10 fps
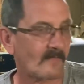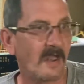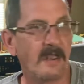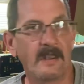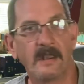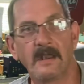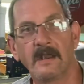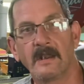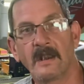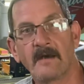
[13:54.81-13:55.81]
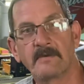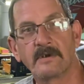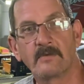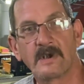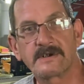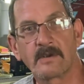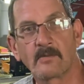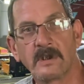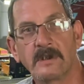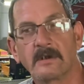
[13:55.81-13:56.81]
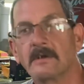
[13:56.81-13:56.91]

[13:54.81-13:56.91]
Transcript: And have a good rest of the week.